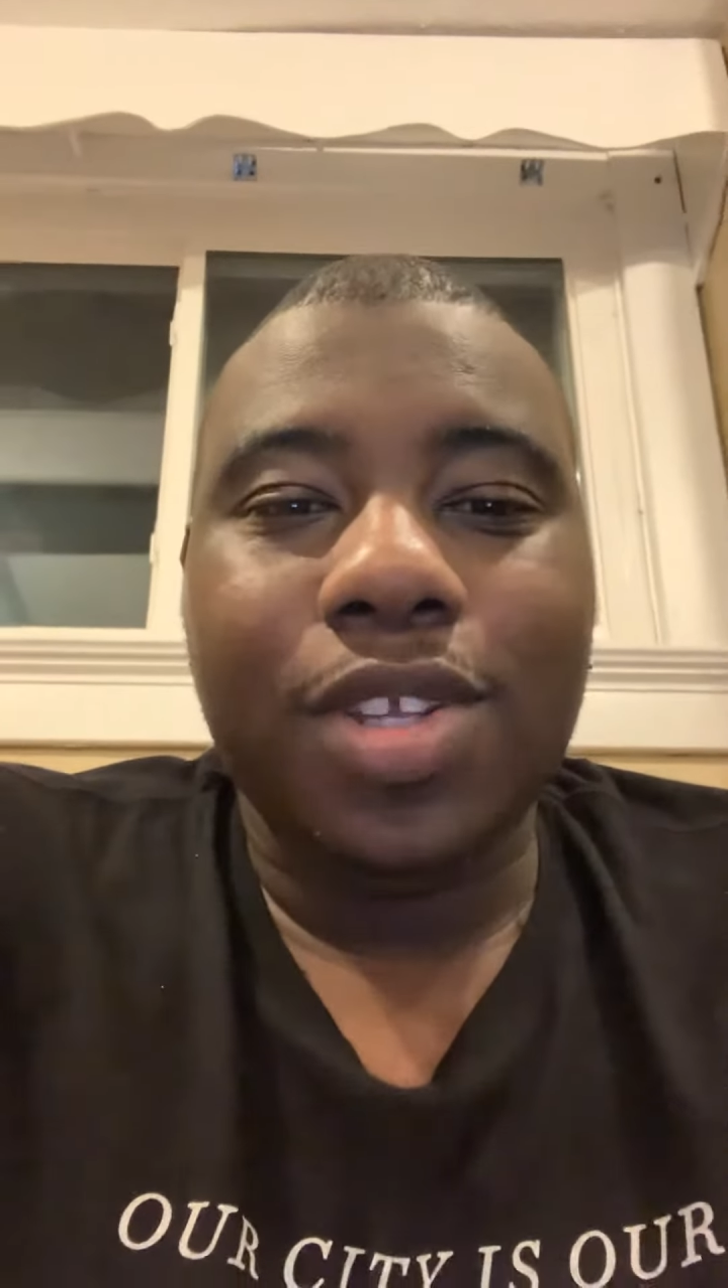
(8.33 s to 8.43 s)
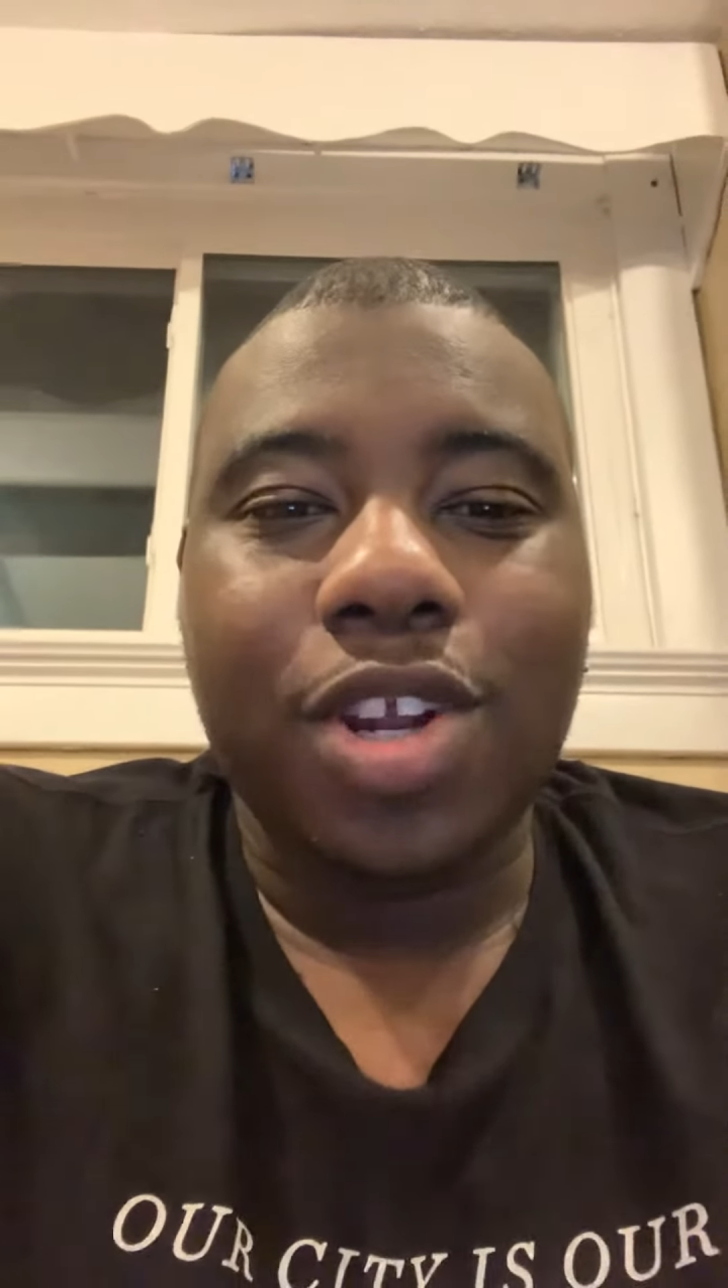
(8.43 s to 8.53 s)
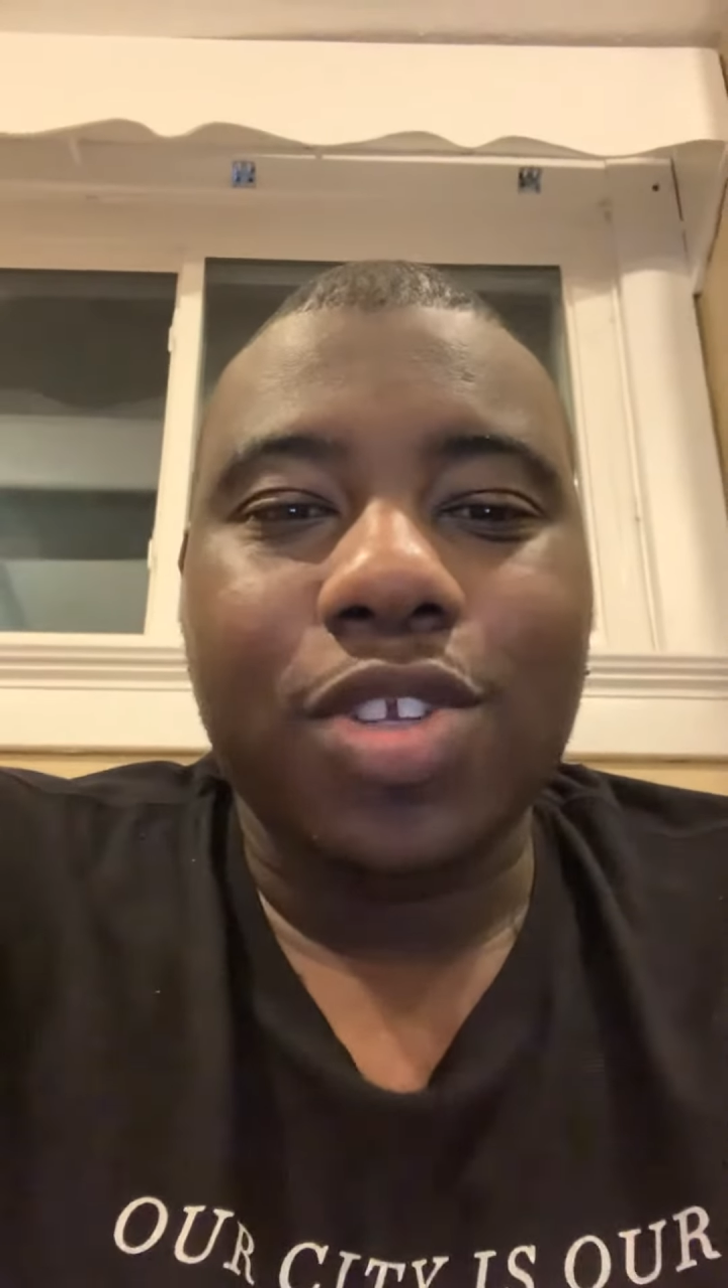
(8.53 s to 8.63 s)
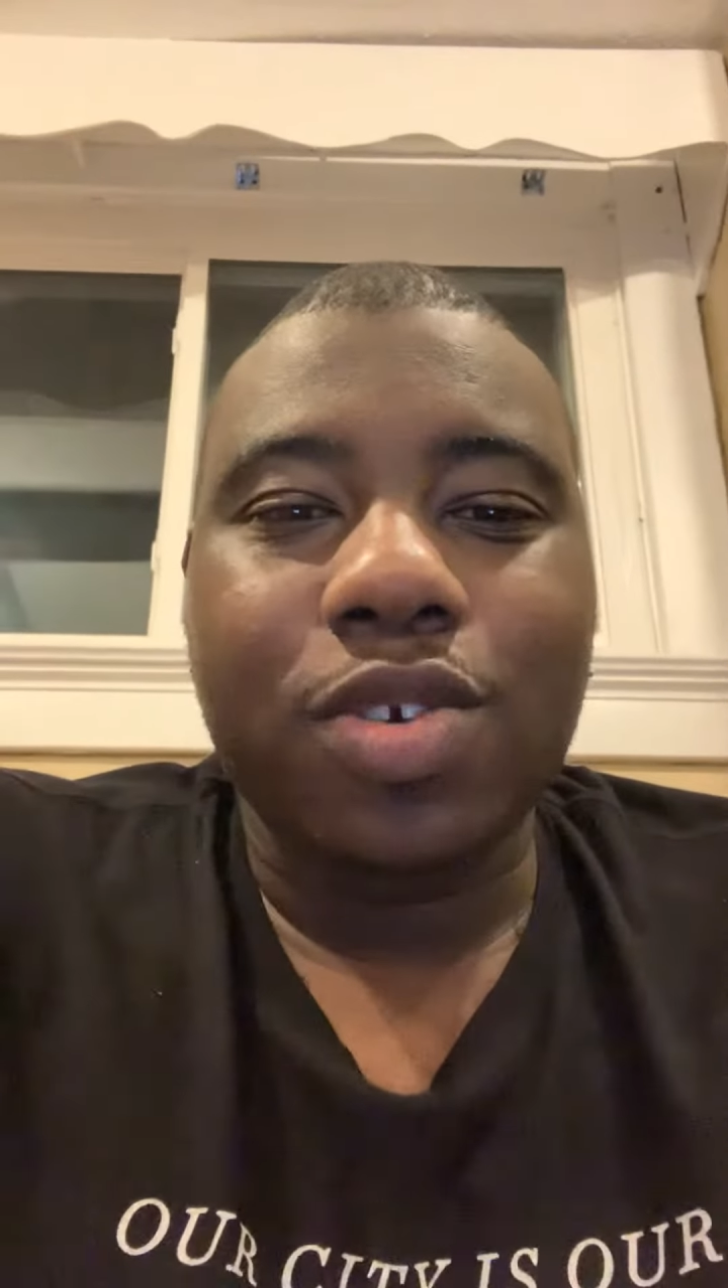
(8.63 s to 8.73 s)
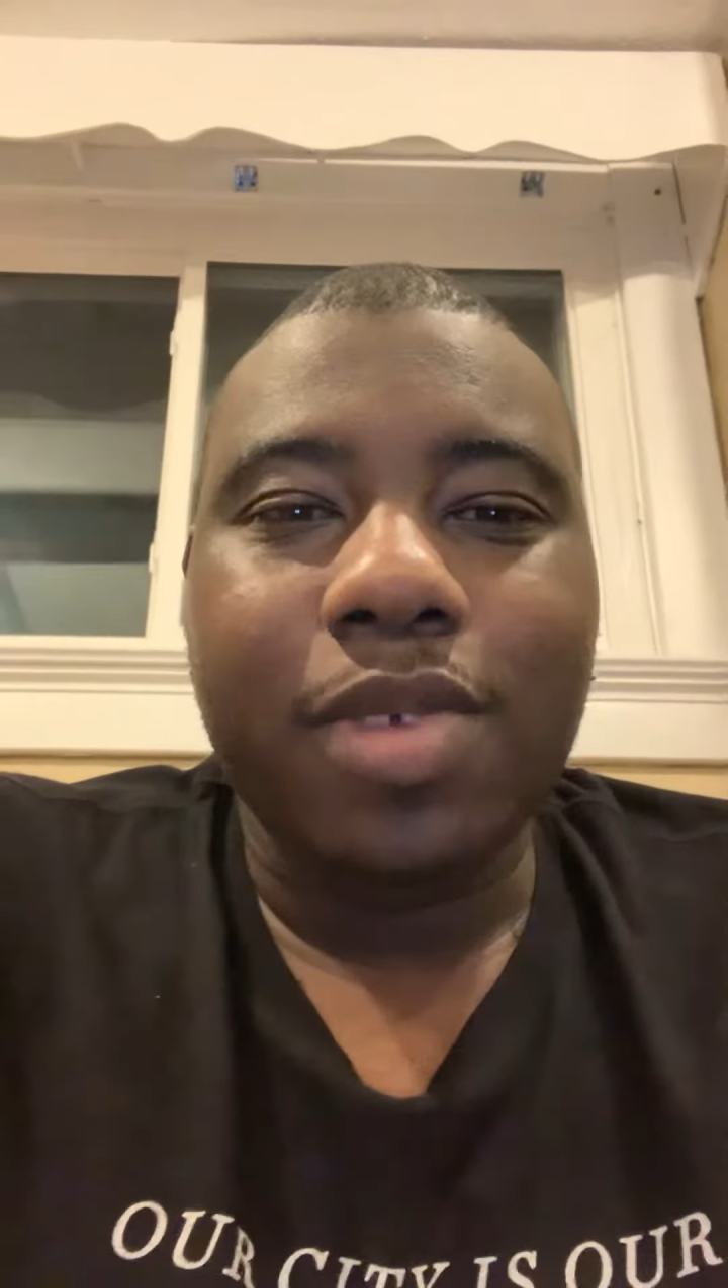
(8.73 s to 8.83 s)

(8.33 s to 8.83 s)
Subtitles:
church